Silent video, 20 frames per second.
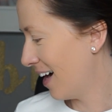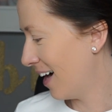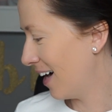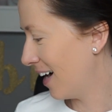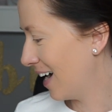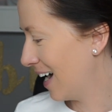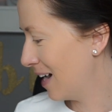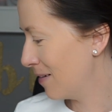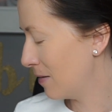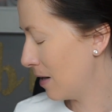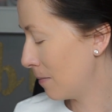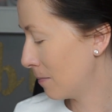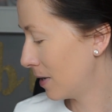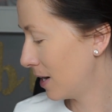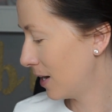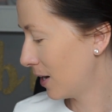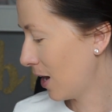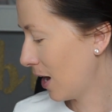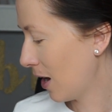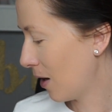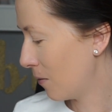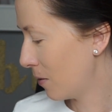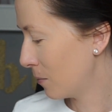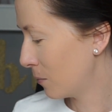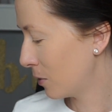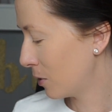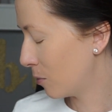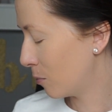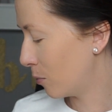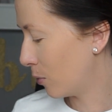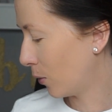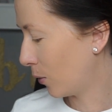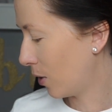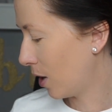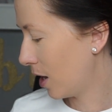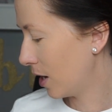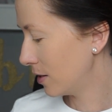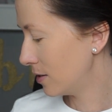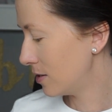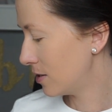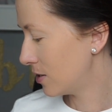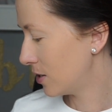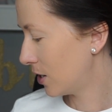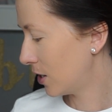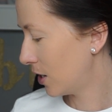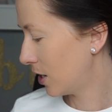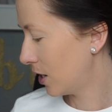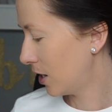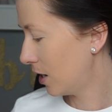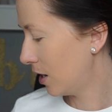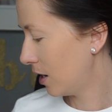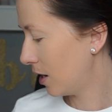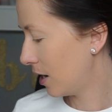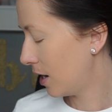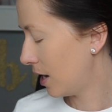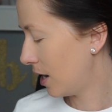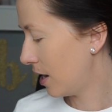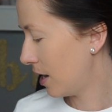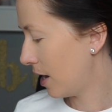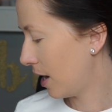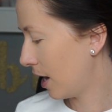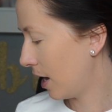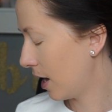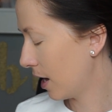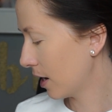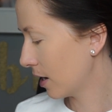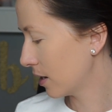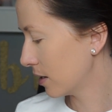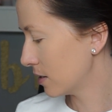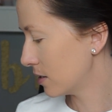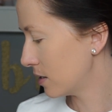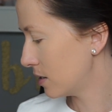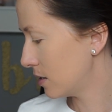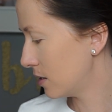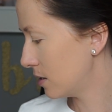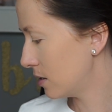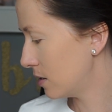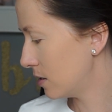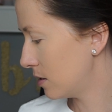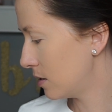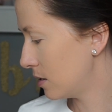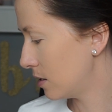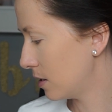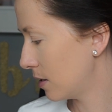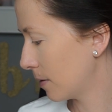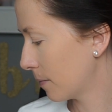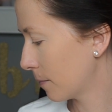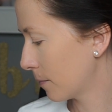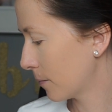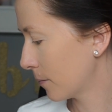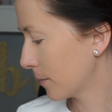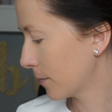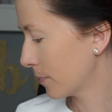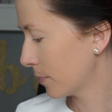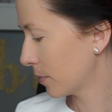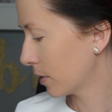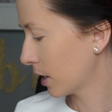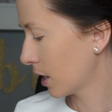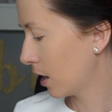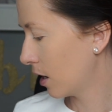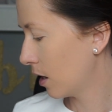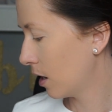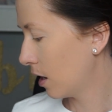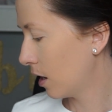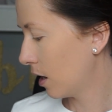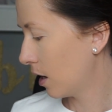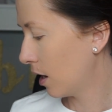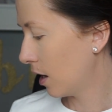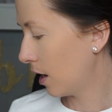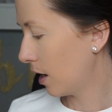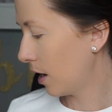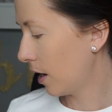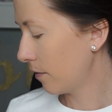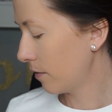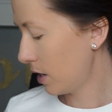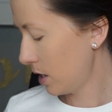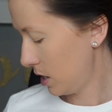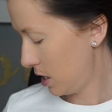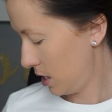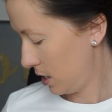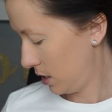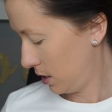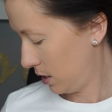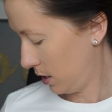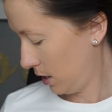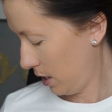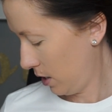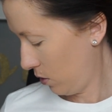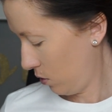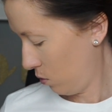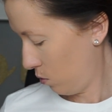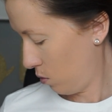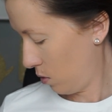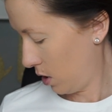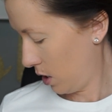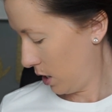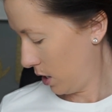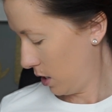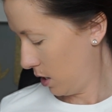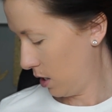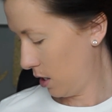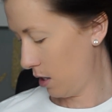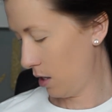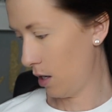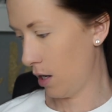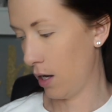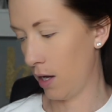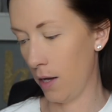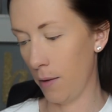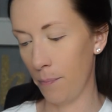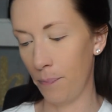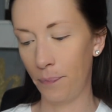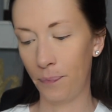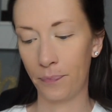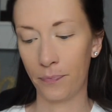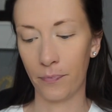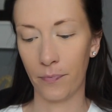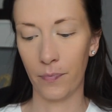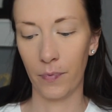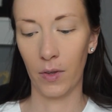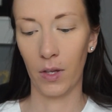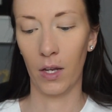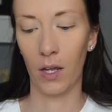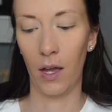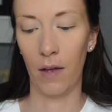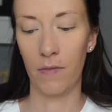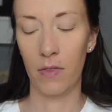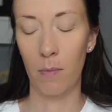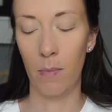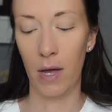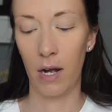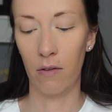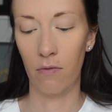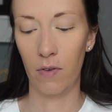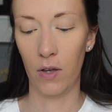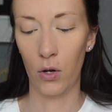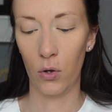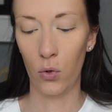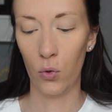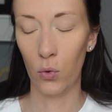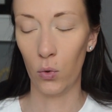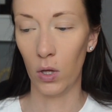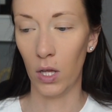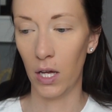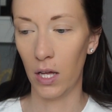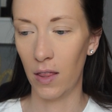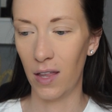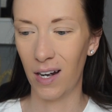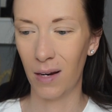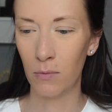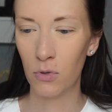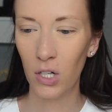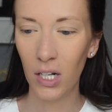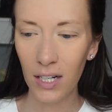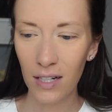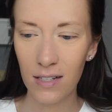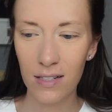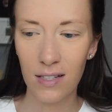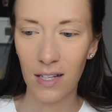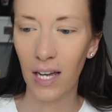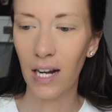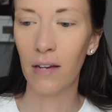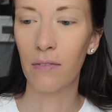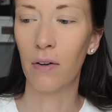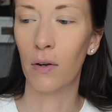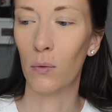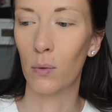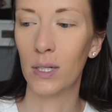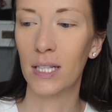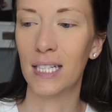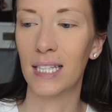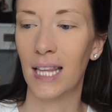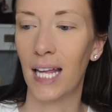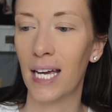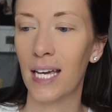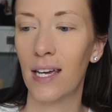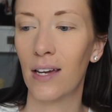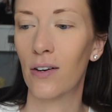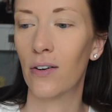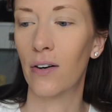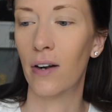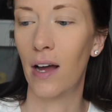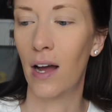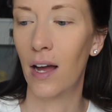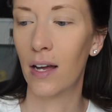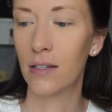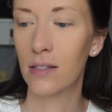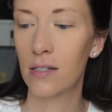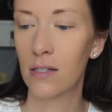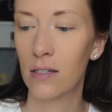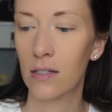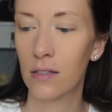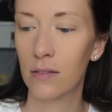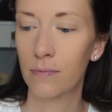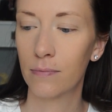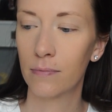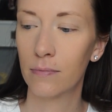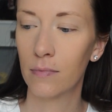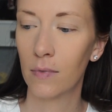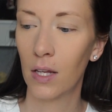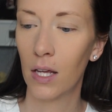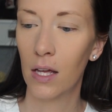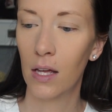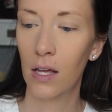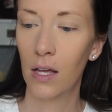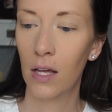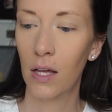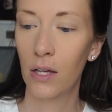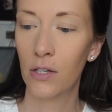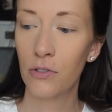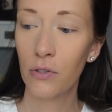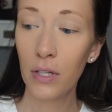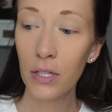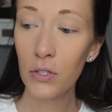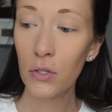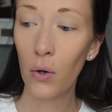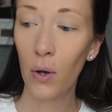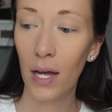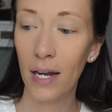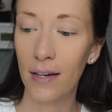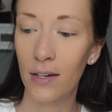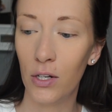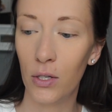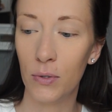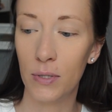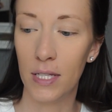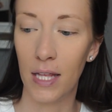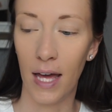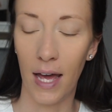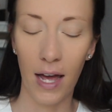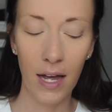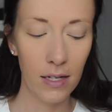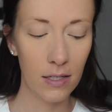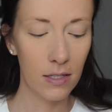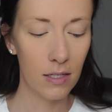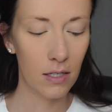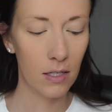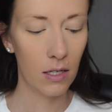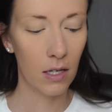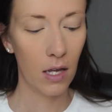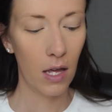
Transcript: I'm gonna go in with bronzer next. I've got this little one of the Benefit Hoola that I'm trying to decide if I really like it or not. So let's go ahead and use that.